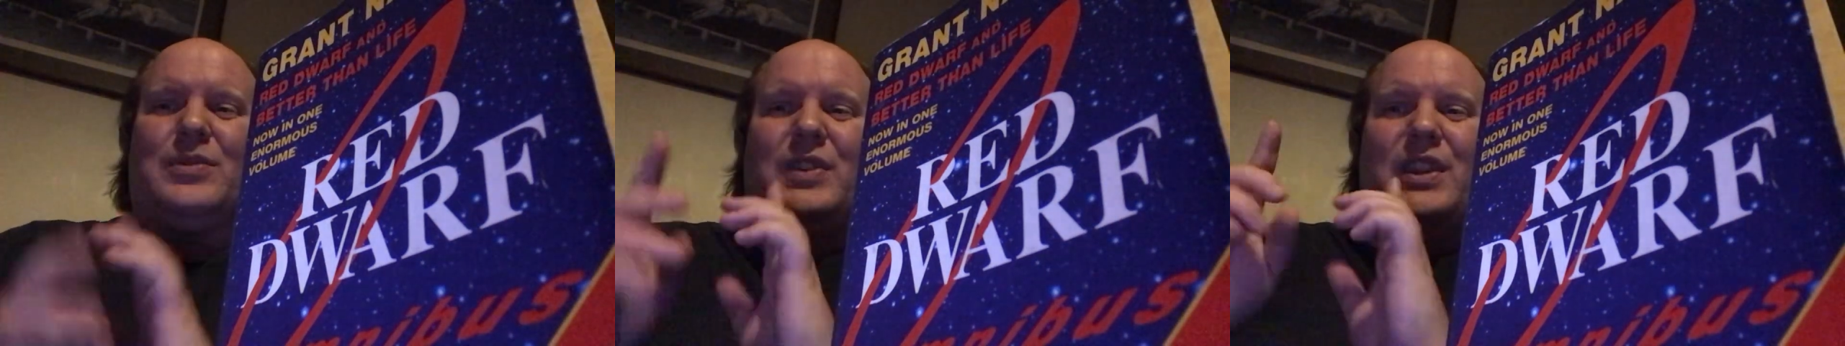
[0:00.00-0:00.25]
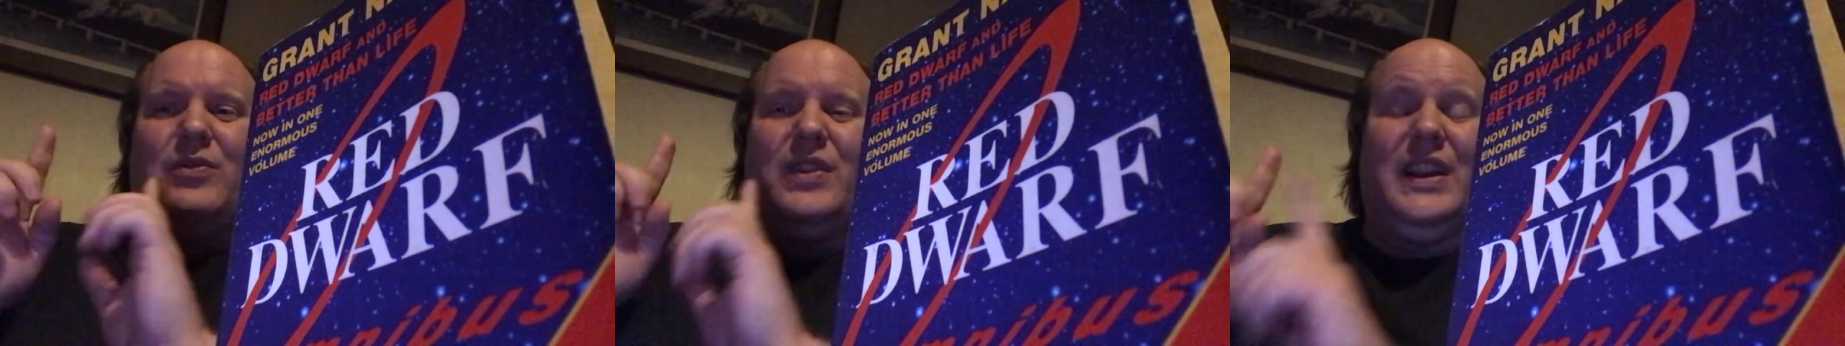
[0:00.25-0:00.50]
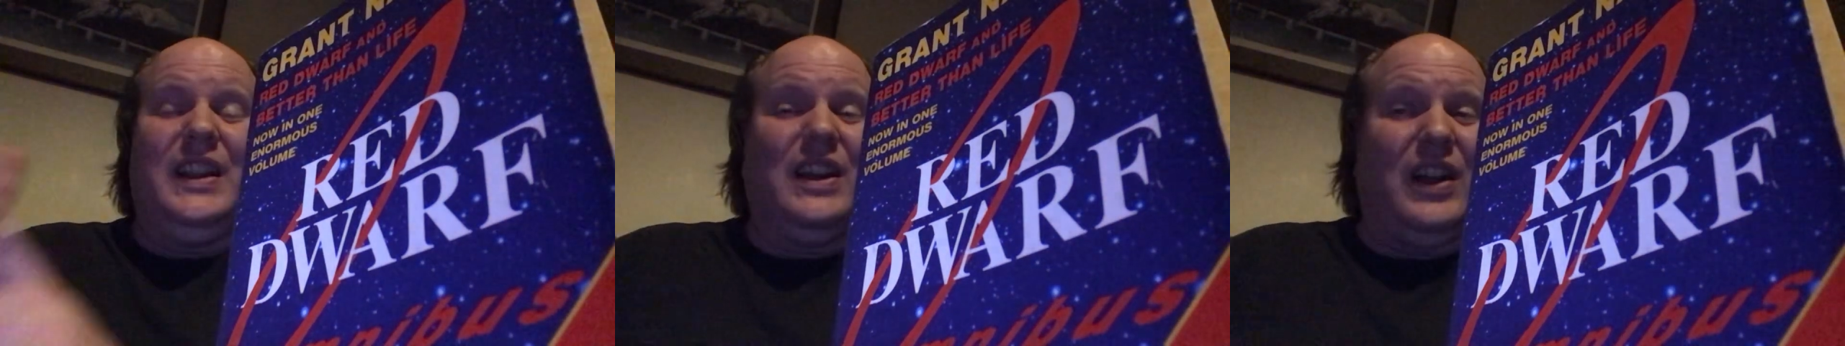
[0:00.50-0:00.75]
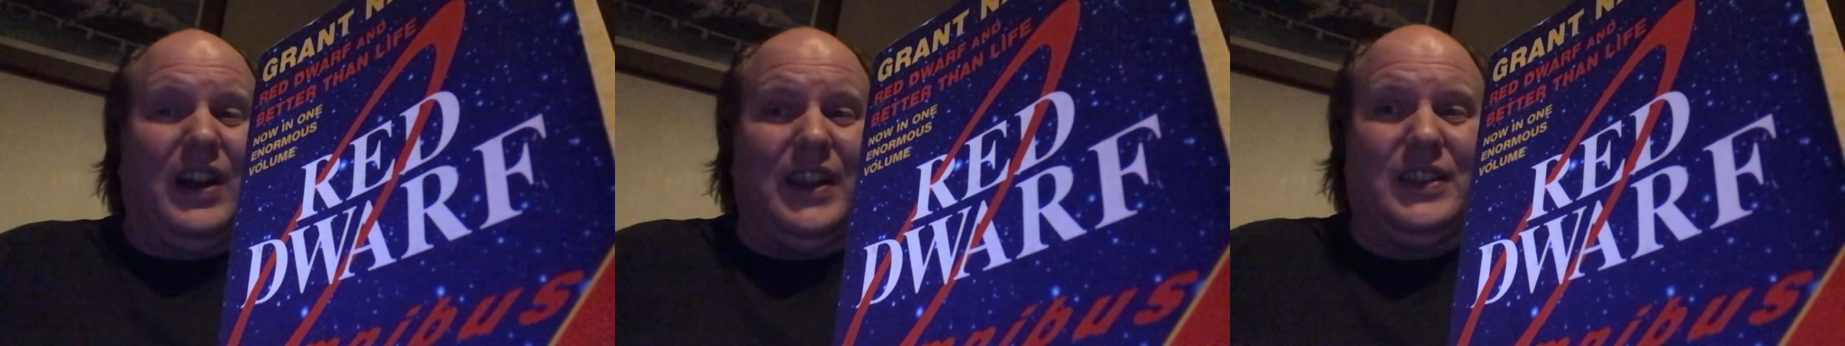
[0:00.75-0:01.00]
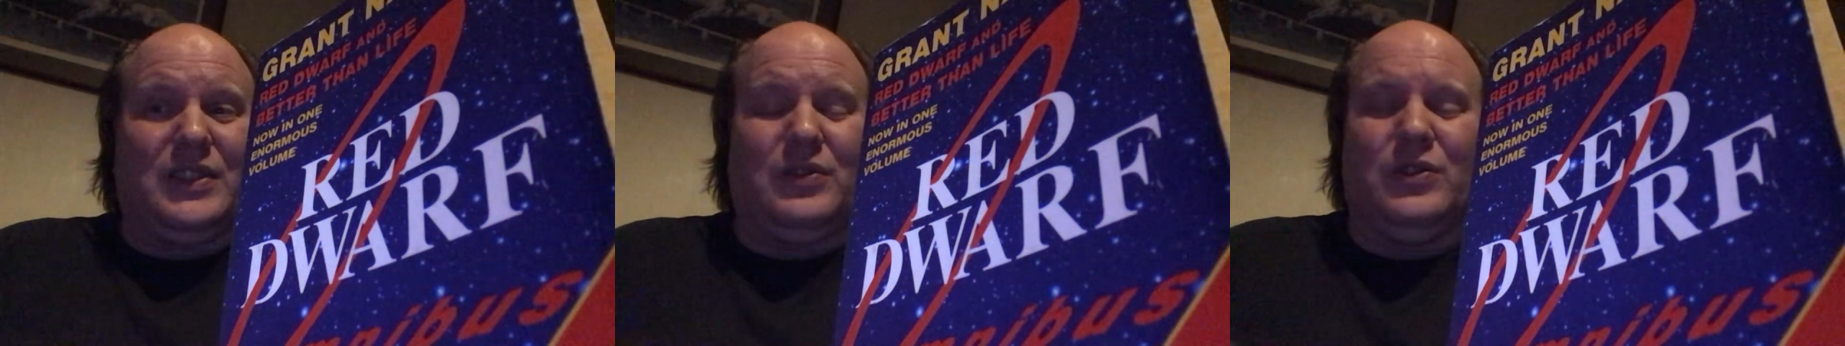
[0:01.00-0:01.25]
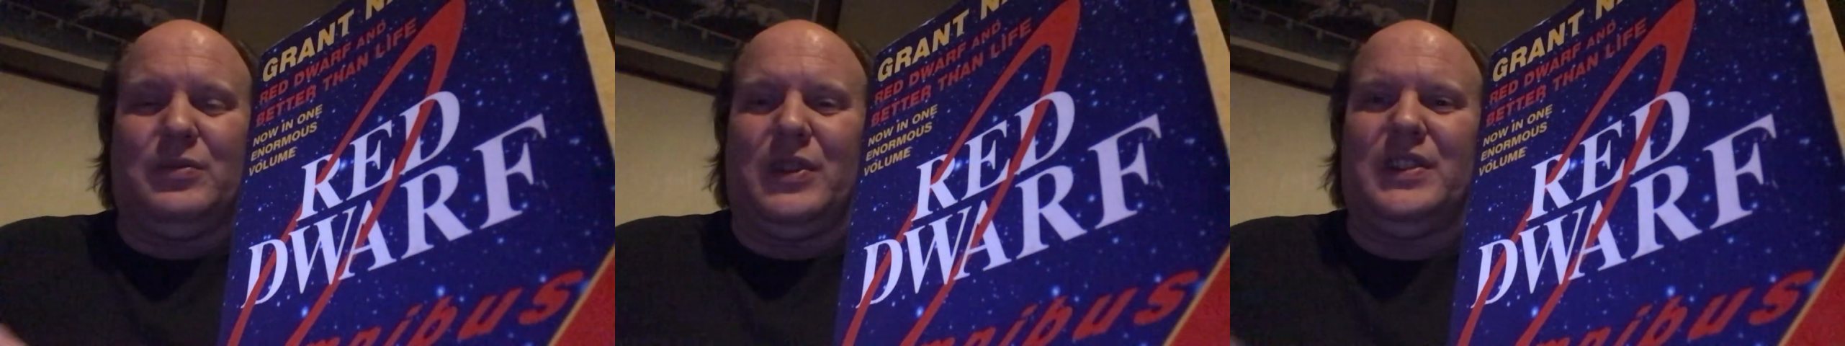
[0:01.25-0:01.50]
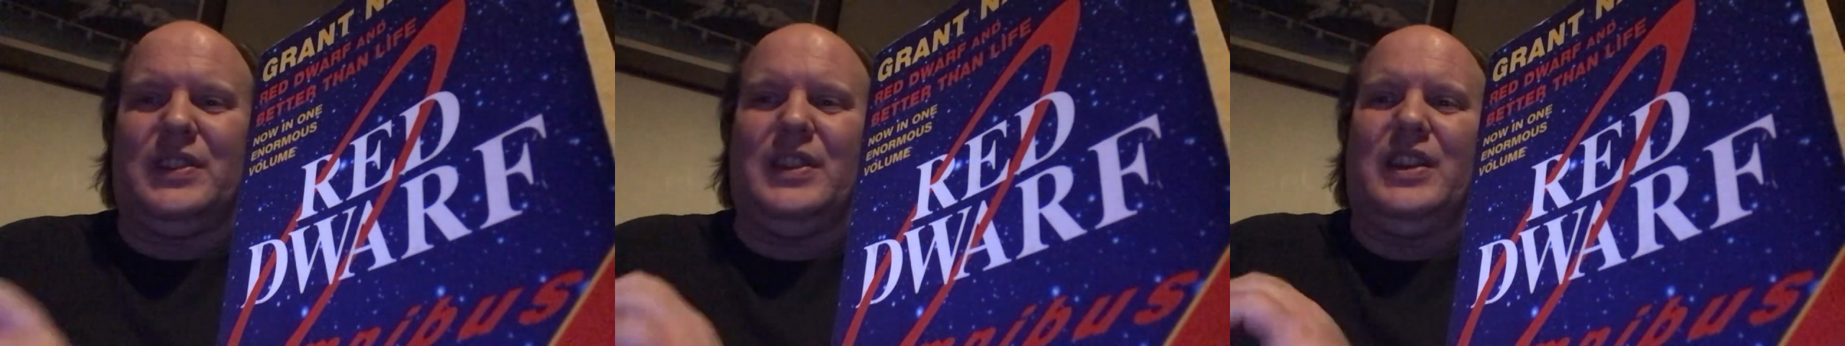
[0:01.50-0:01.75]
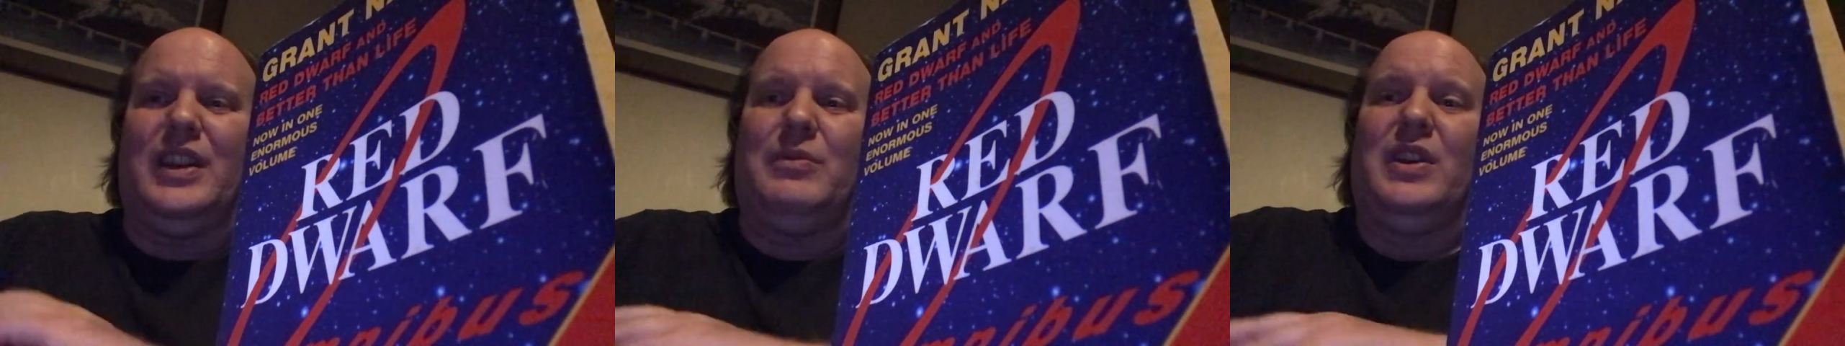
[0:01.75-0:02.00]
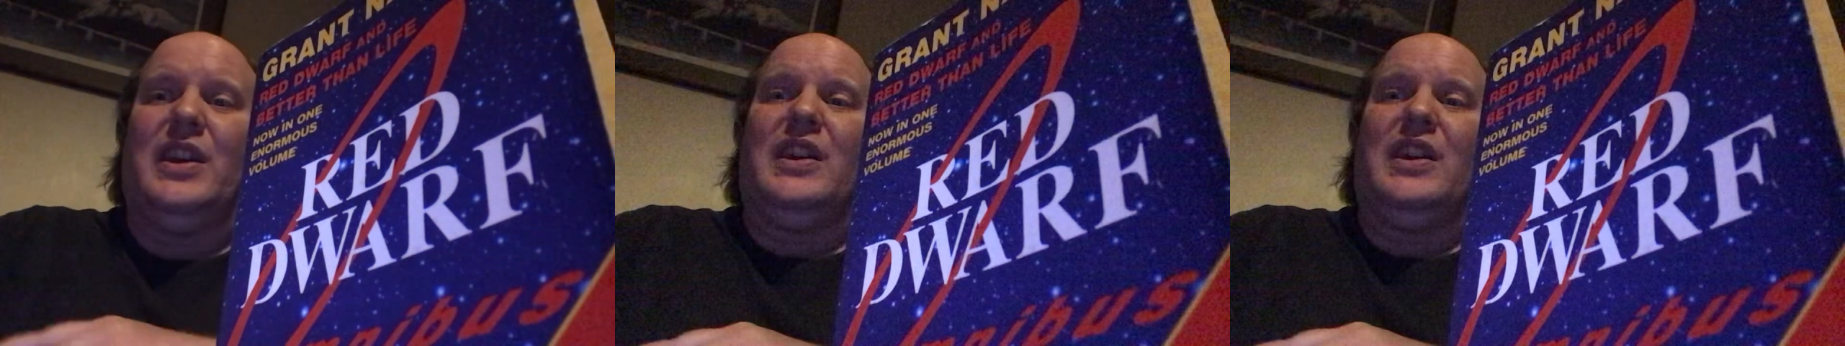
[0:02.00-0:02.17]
someone he really likes calls by surname,